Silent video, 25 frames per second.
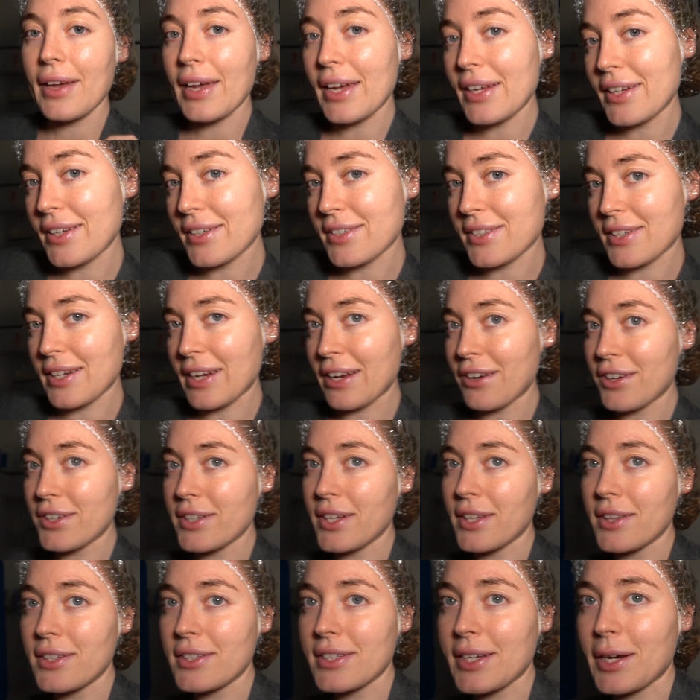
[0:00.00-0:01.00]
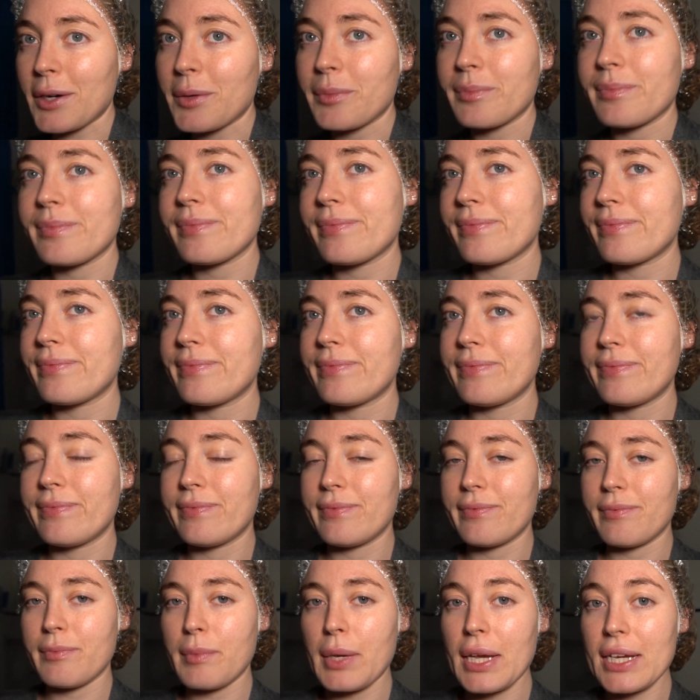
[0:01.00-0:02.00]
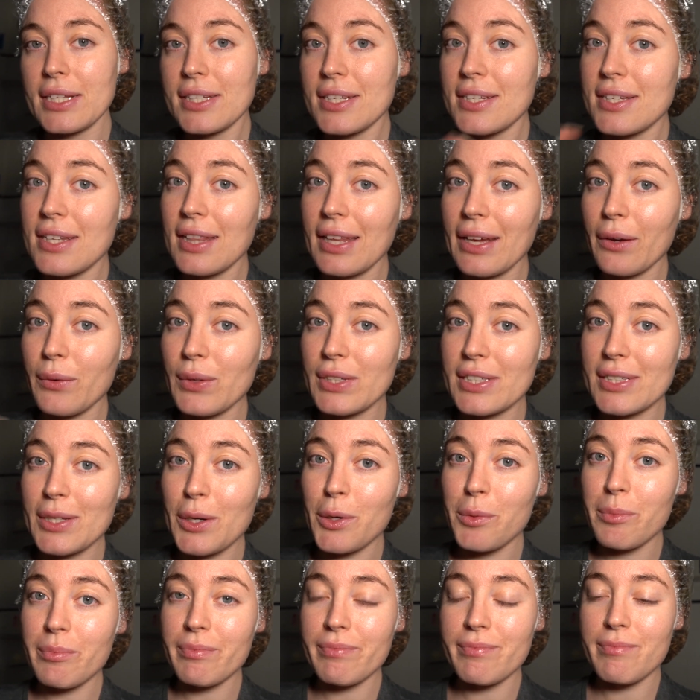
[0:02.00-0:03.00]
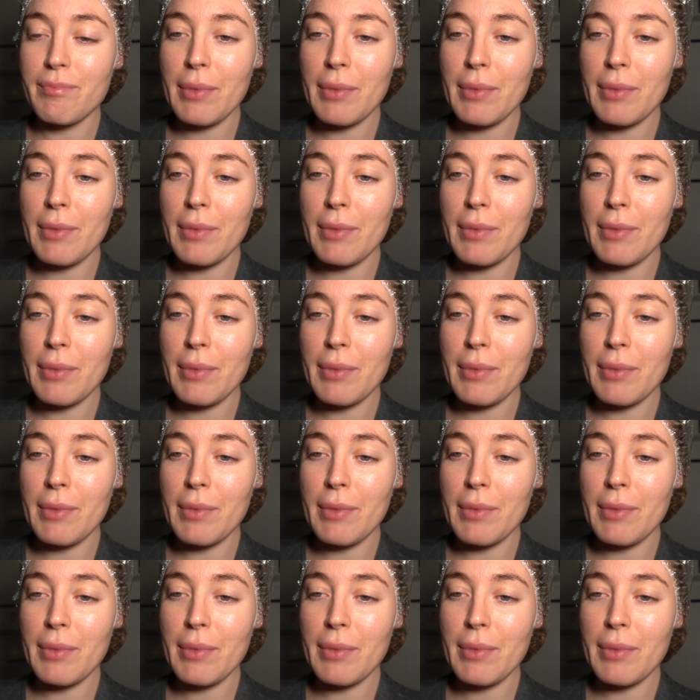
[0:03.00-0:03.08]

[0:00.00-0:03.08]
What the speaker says: it doesn't irritate the scalp, because it's a liquid soap